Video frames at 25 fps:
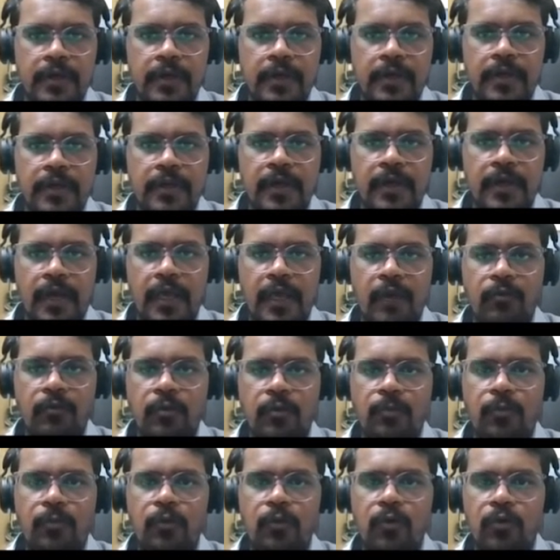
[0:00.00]
And I have a
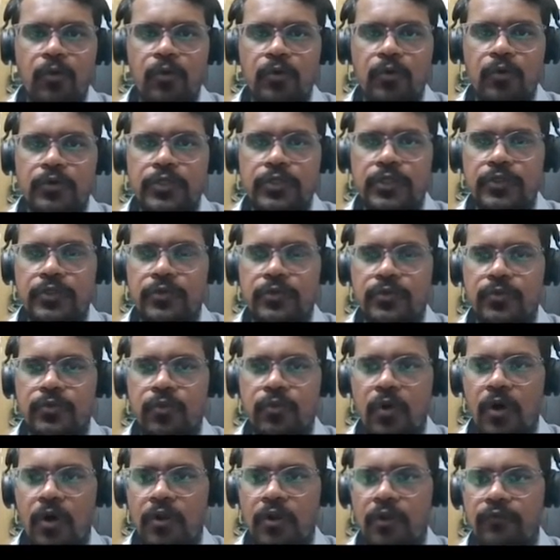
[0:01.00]
poll question to
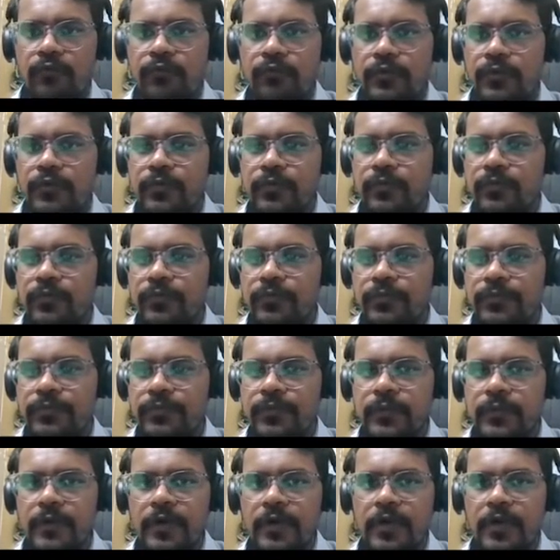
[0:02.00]
all of you.
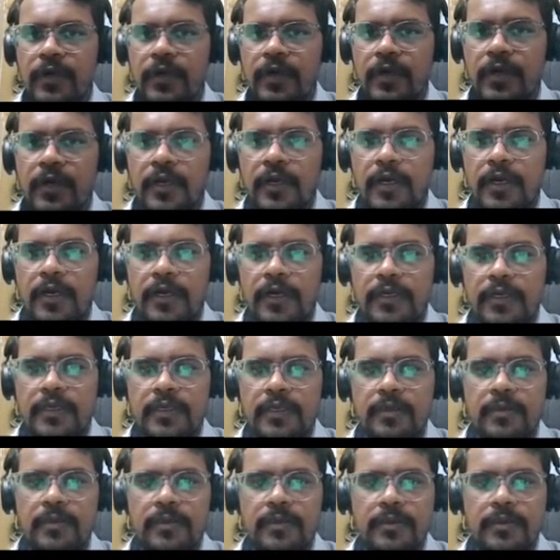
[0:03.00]
Okay.